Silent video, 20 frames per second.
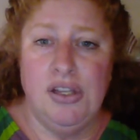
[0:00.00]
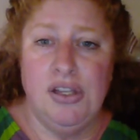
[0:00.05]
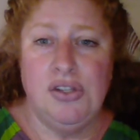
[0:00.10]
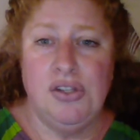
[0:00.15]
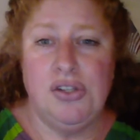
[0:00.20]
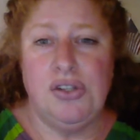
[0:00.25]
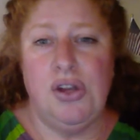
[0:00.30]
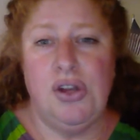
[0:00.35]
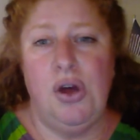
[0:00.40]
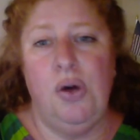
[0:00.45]

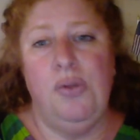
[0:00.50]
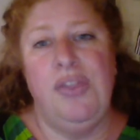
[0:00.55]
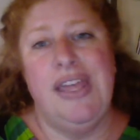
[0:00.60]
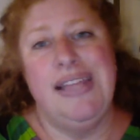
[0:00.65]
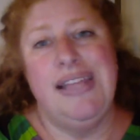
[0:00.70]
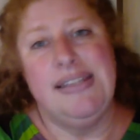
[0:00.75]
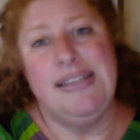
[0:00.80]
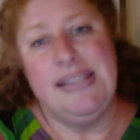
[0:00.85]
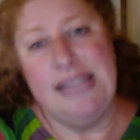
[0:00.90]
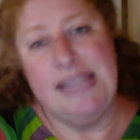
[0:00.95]
So
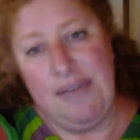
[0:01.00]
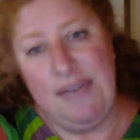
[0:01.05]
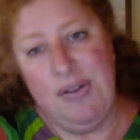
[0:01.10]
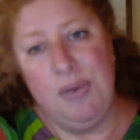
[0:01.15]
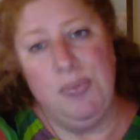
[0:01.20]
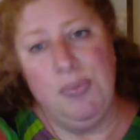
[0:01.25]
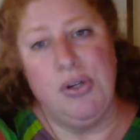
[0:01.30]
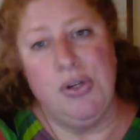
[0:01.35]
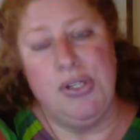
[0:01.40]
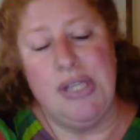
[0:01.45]
then
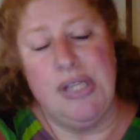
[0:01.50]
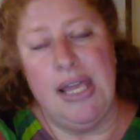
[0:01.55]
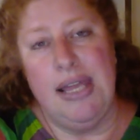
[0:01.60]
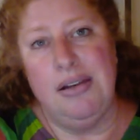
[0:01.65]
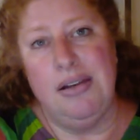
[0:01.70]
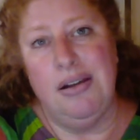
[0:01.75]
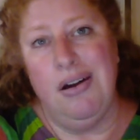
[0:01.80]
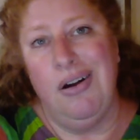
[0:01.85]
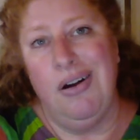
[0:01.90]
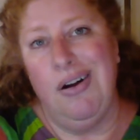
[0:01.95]

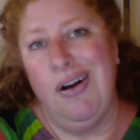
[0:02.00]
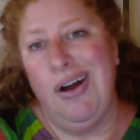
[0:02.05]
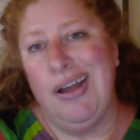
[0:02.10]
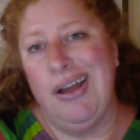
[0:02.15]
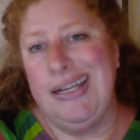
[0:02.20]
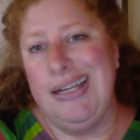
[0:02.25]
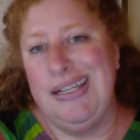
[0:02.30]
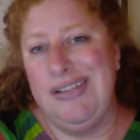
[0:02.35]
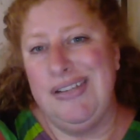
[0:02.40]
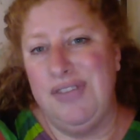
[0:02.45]
7% are on
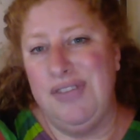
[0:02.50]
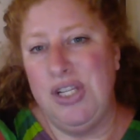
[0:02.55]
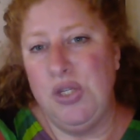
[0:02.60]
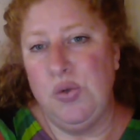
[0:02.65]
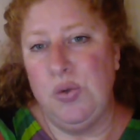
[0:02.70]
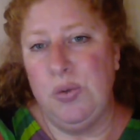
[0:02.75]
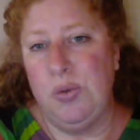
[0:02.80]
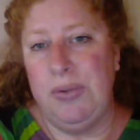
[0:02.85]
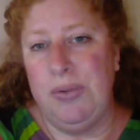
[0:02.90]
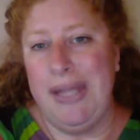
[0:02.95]

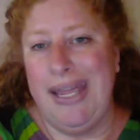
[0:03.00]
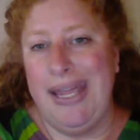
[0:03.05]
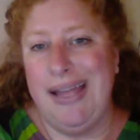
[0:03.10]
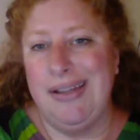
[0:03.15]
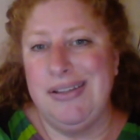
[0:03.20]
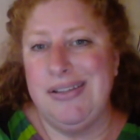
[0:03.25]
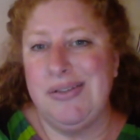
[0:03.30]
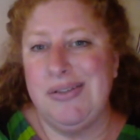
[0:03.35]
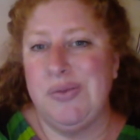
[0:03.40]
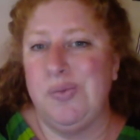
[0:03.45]
individual
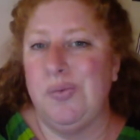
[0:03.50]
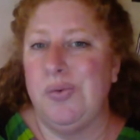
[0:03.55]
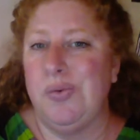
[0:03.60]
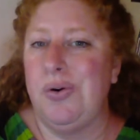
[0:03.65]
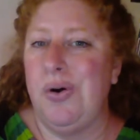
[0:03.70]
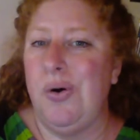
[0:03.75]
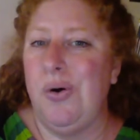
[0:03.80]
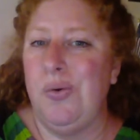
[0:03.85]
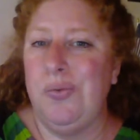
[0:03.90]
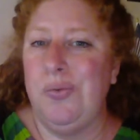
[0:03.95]
plans.
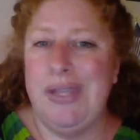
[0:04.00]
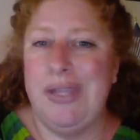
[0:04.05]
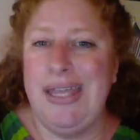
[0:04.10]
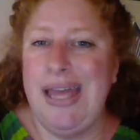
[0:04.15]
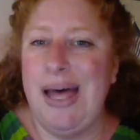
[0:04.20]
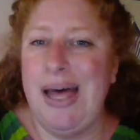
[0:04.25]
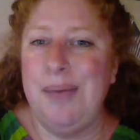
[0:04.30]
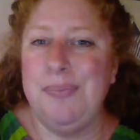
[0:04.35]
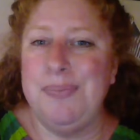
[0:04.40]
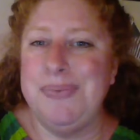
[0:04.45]
We're only
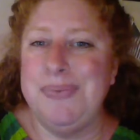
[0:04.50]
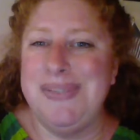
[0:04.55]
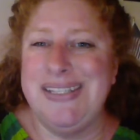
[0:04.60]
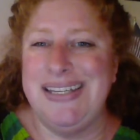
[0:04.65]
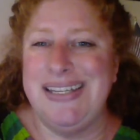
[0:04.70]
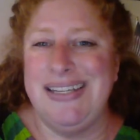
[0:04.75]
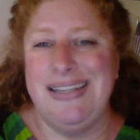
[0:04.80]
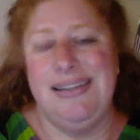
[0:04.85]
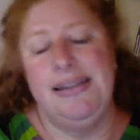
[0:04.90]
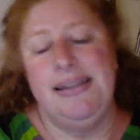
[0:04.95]
up
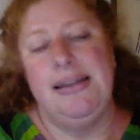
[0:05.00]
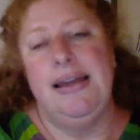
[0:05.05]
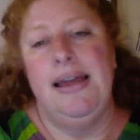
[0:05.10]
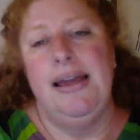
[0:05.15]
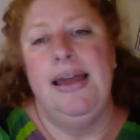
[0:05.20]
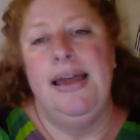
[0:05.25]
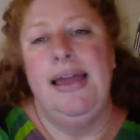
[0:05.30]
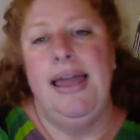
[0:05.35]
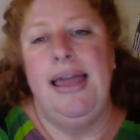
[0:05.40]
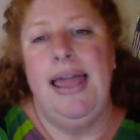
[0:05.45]
to
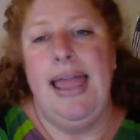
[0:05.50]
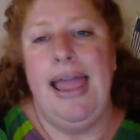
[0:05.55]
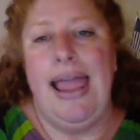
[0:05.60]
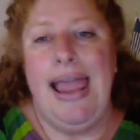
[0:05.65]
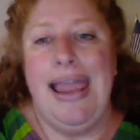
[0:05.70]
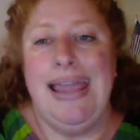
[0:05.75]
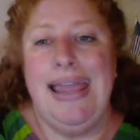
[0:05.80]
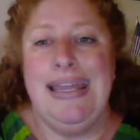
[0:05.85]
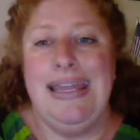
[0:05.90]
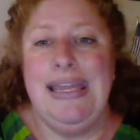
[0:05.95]

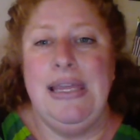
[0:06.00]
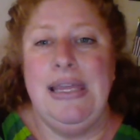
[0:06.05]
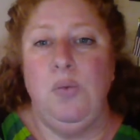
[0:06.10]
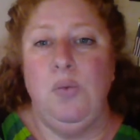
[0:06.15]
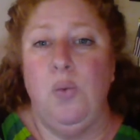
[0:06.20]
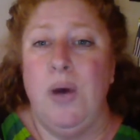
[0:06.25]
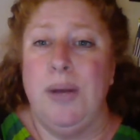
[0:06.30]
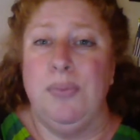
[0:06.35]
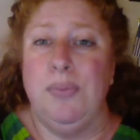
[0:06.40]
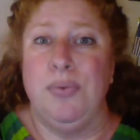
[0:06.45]

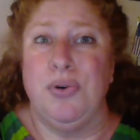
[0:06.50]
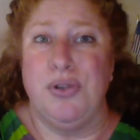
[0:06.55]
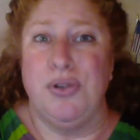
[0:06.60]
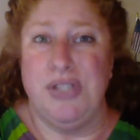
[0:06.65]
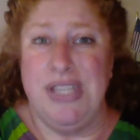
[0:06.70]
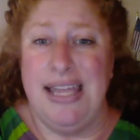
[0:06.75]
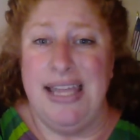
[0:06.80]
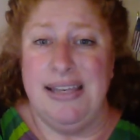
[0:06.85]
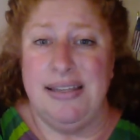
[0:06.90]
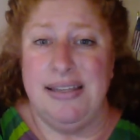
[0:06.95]

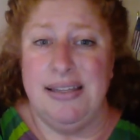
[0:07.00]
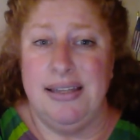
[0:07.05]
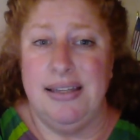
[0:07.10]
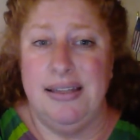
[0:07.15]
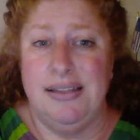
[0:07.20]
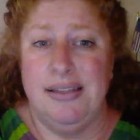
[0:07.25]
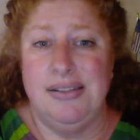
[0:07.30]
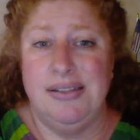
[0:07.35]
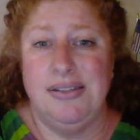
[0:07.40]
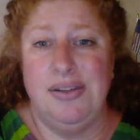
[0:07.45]
81%.
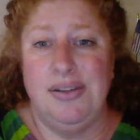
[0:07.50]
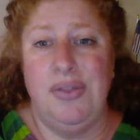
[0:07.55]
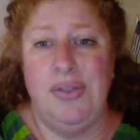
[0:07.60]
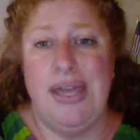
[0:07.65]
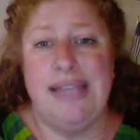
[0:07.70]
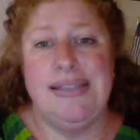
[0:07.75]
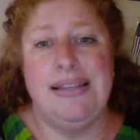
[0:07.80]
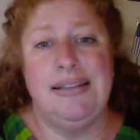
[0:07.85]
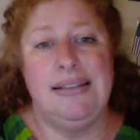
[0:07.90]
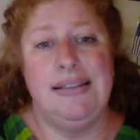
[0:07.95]
So
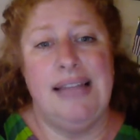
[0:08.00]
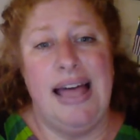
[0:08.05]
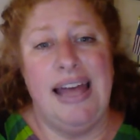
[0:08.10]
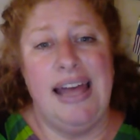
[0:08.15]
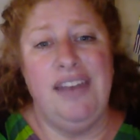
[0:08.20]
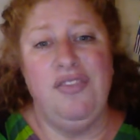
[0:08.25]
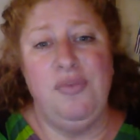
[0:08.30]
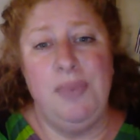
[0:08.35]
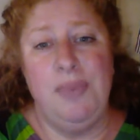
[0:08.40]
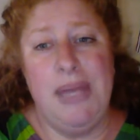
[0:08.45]
that's a lot
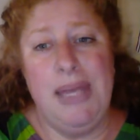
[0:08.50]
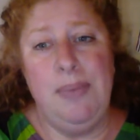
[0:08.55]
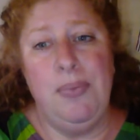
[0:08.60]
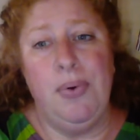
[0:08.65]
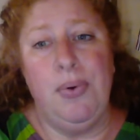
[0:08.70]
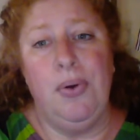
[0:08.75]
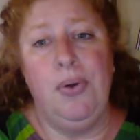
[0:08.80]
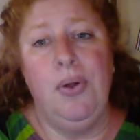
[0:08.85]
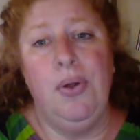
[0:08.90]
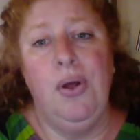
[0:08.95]
of
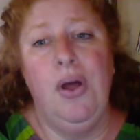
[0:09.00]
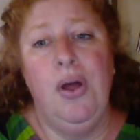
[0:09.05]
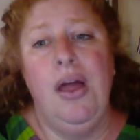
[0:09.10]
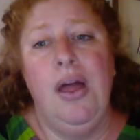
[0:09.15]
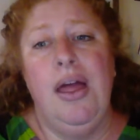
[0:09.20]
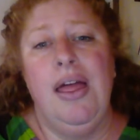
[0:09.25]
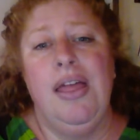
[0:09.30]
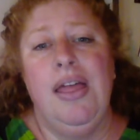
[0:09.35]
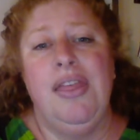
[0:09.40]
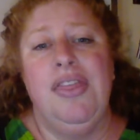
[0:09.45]
people
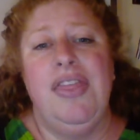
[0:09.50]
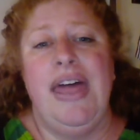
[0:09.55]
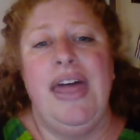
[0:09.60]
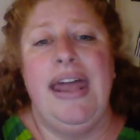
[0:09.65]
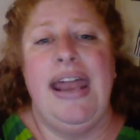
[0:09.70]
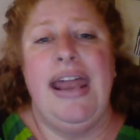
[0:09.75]
that